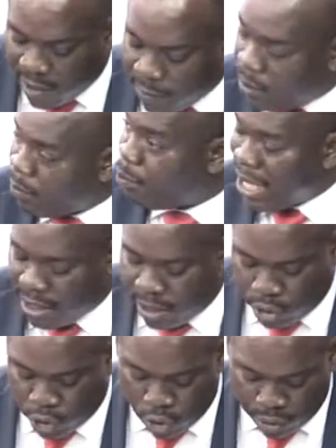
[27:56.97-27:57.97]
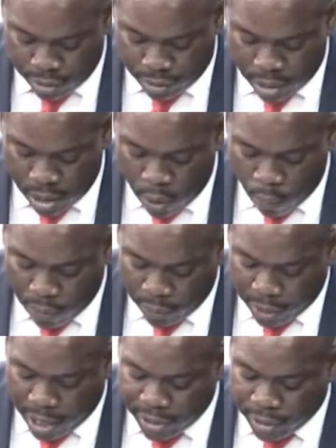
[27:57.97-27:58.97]
government better assurance with
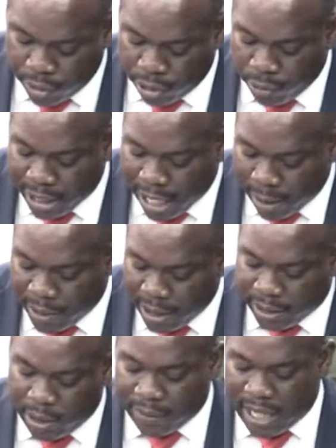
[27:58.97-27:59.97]
regards to the reliability of